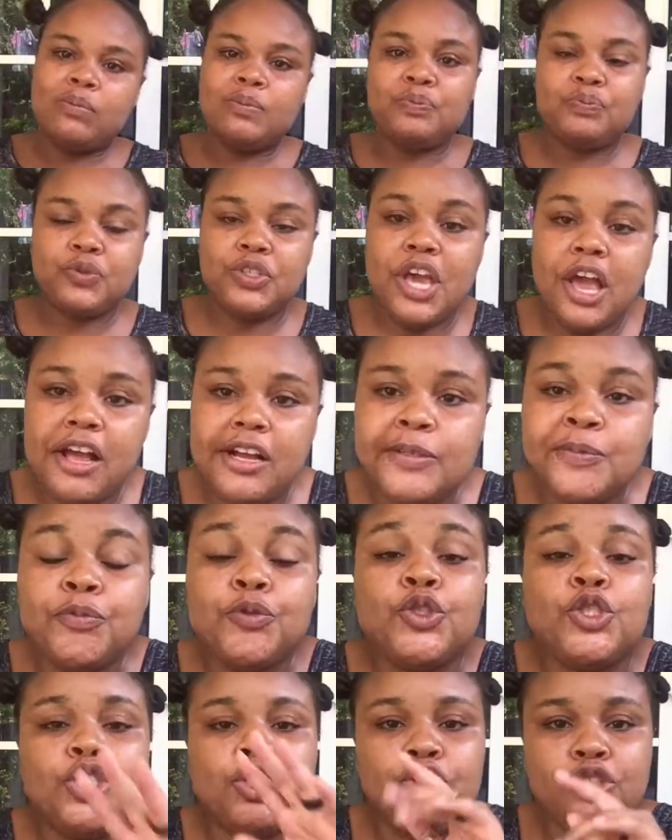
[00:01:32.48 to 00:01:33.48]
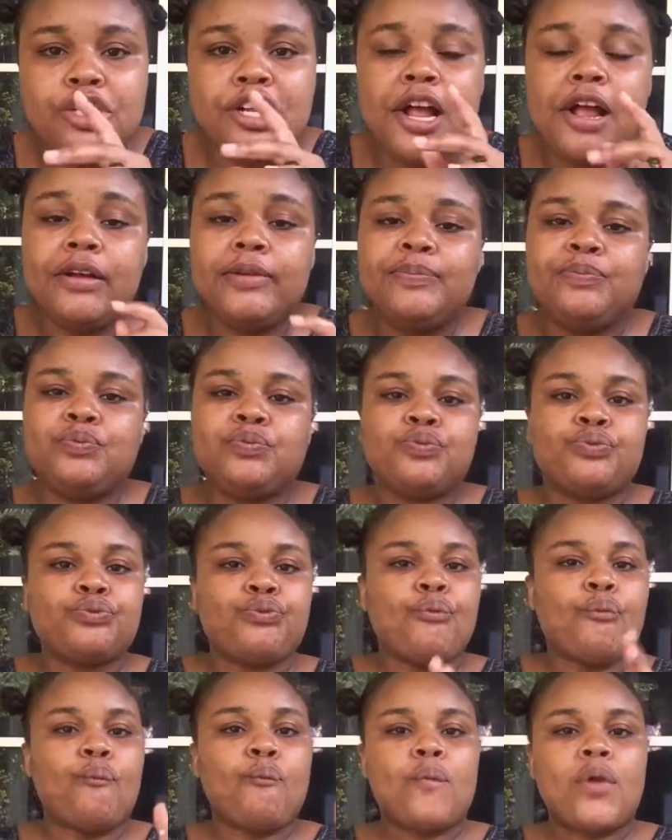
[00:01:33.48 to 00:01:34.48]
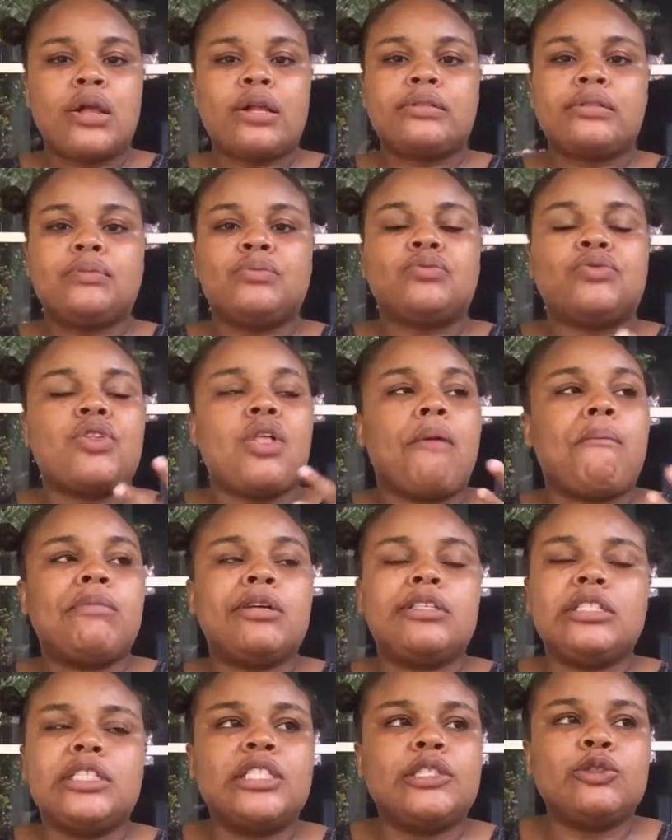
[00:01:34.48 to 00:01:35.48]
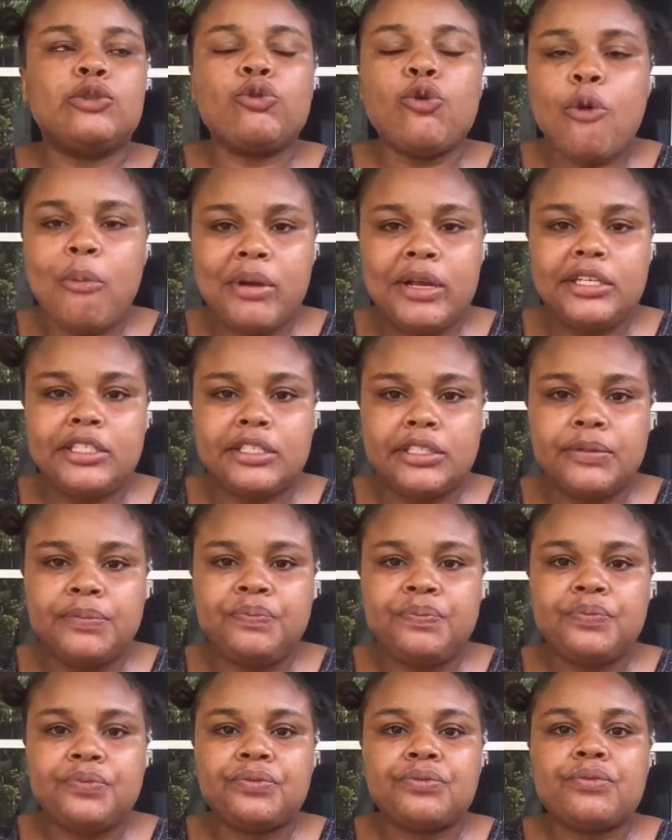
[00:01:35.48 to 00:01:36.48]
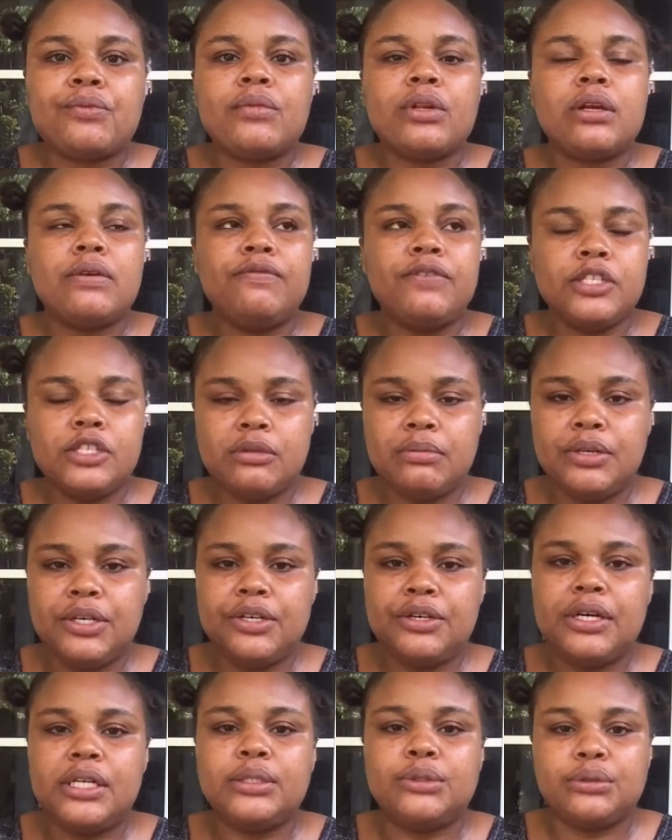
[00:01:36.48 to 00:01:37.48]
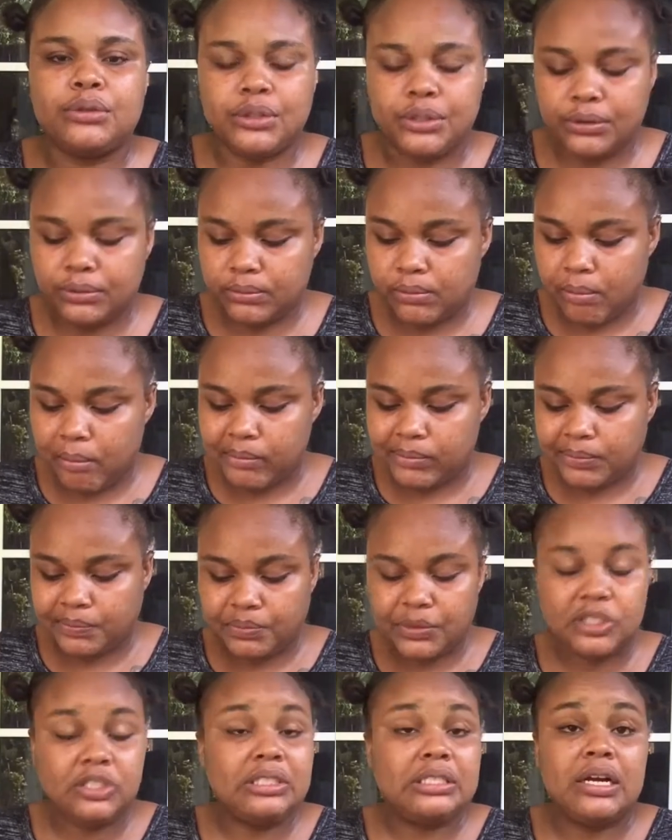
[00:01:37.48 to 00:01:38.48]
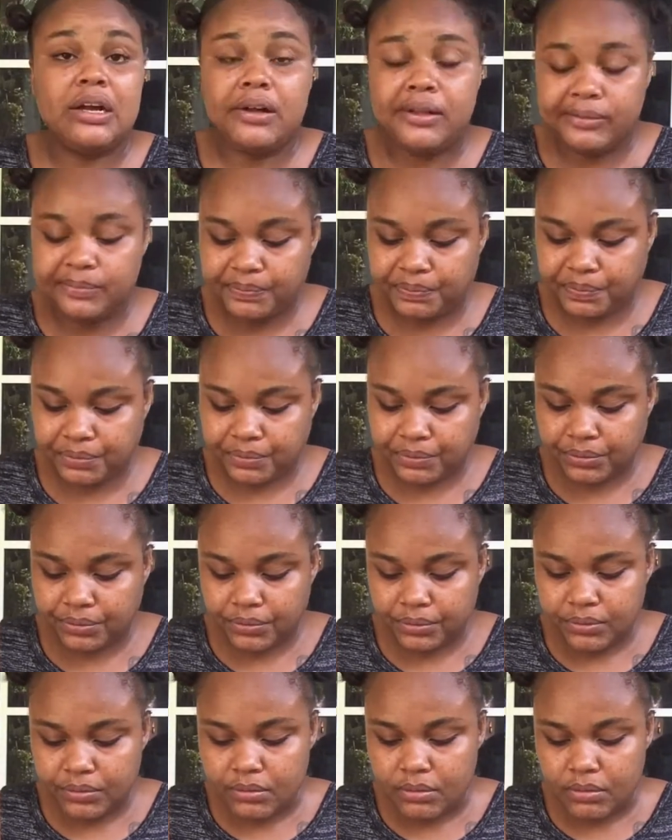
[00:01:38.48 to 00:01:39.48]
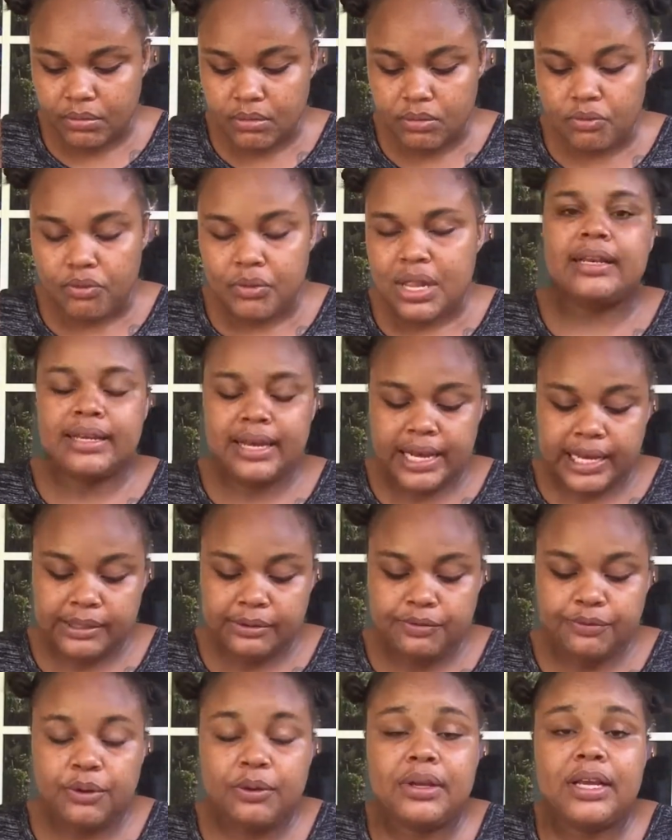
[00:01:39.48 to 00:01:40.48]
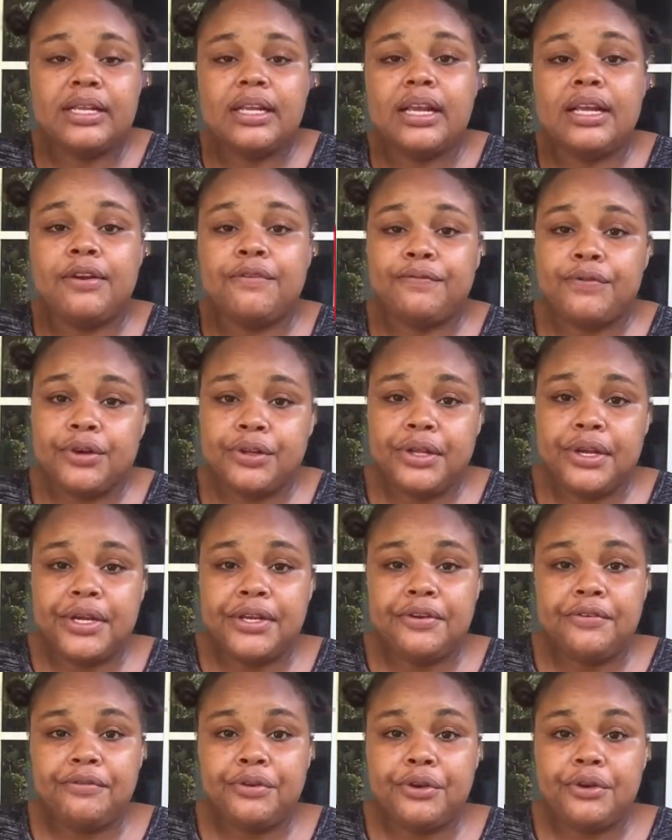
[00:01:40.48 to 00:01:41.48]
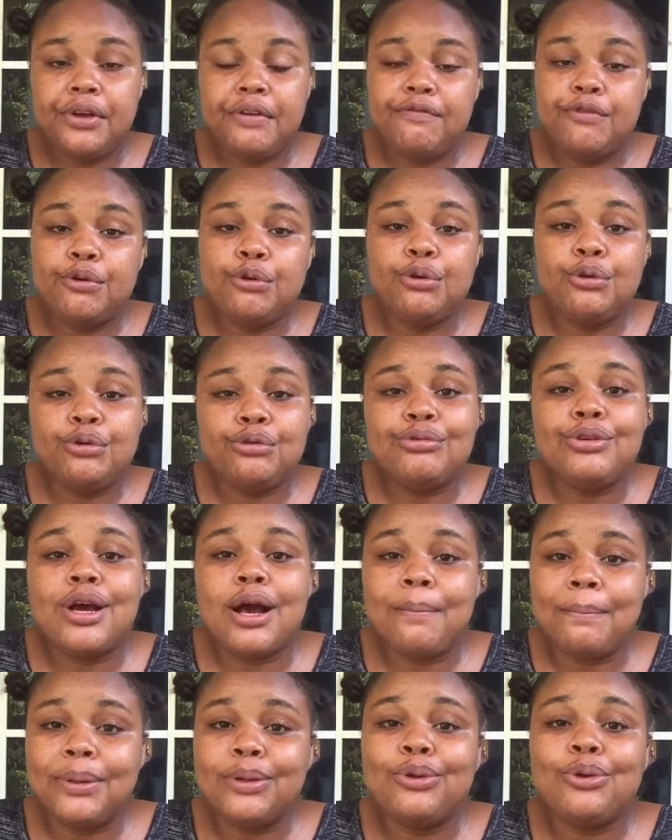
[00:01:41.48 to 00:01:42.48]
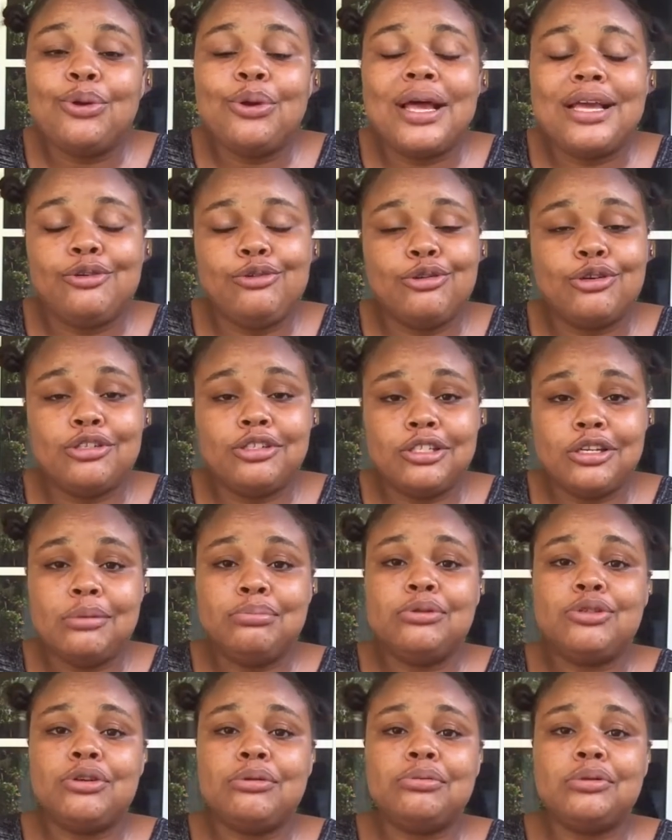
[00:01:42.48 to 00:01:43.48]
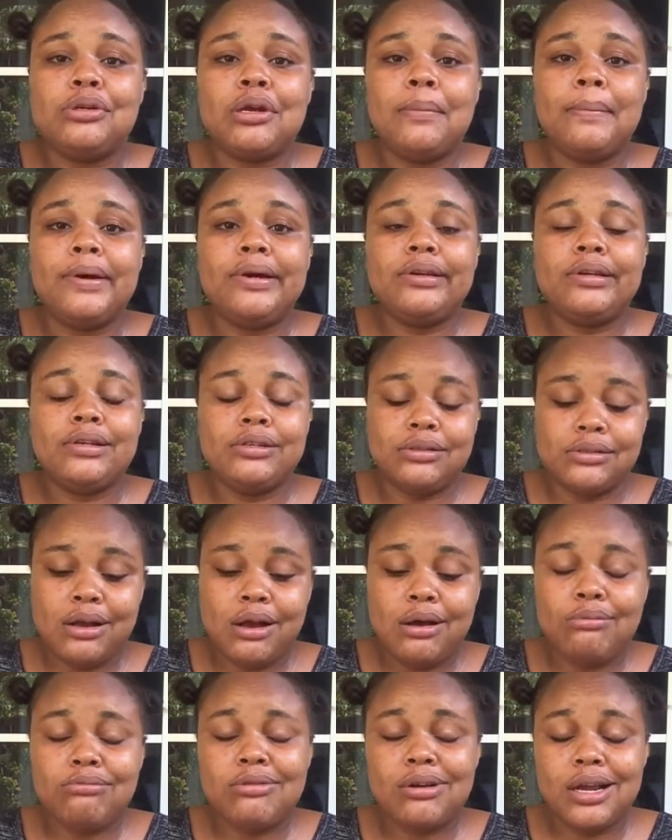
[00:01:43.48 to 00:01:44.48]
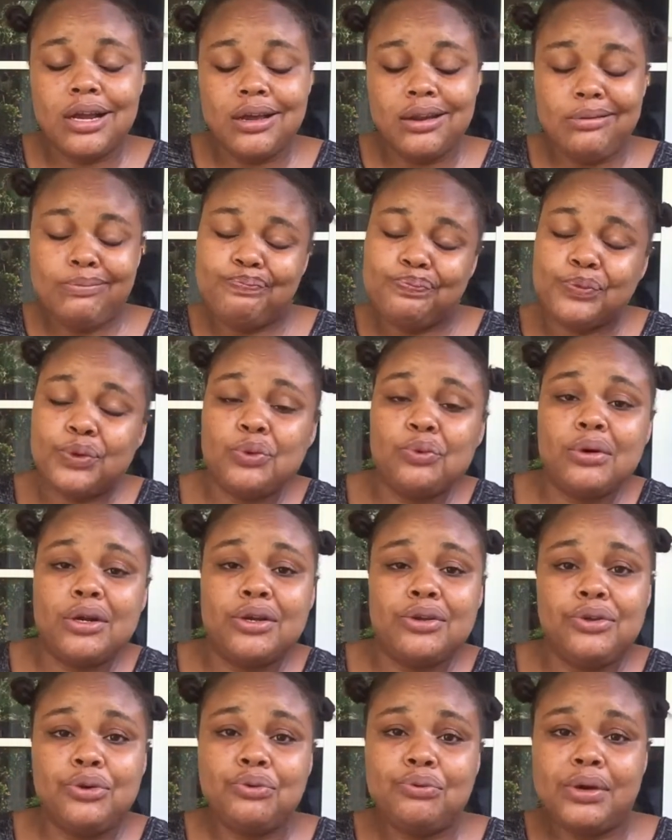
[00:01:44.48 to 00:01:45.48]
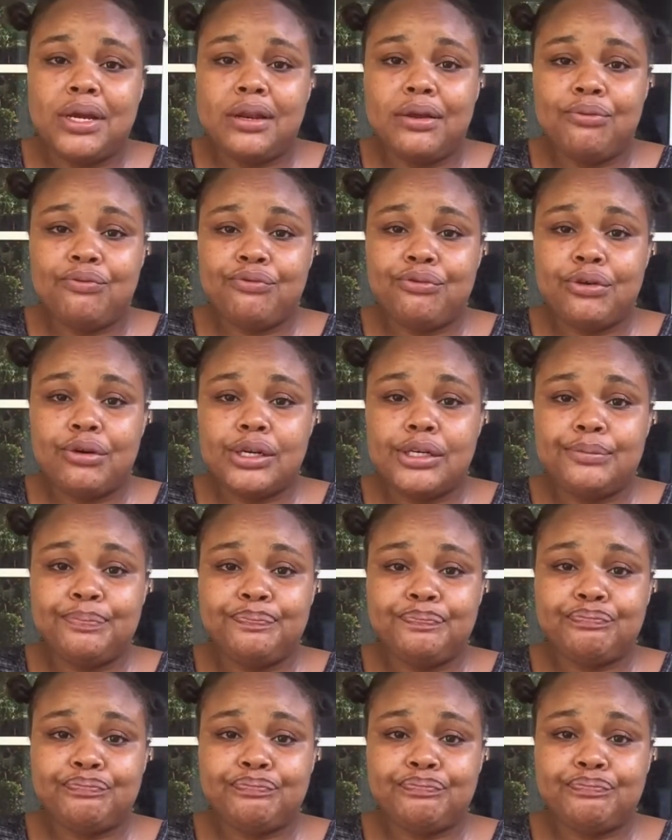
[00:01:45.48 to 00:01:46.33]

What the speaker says: Yeah. So today, I'm gonna comb my ear. Put some ear and look for them. That's all. Guys, before we get any further in the video, if you look down below and your subscription button is on red, what are you waiting for?